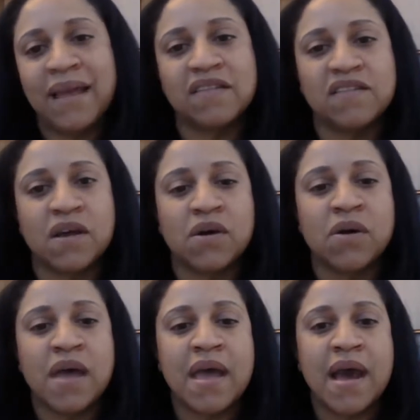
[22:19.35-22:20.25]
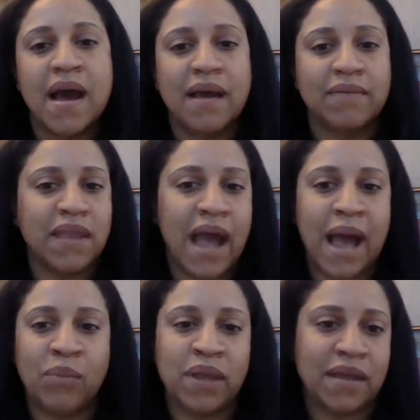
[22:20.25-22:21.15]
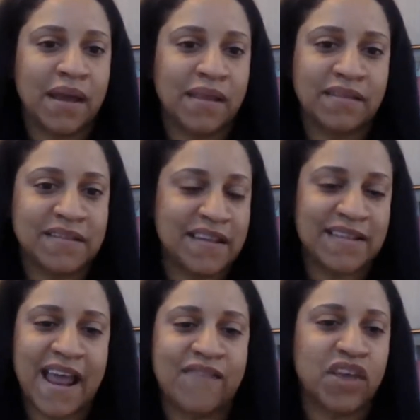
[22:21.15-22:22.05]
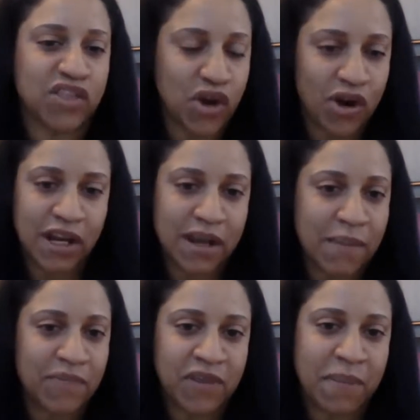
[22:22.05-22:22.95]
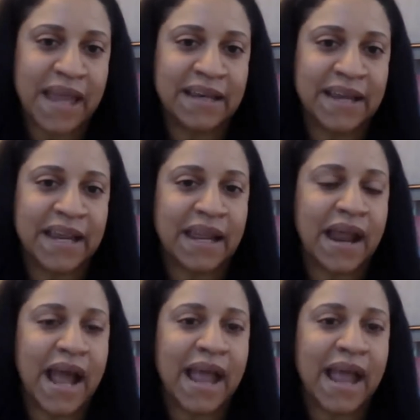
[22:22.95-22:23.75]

And so OMWI just doesn't have the authority to mandate it.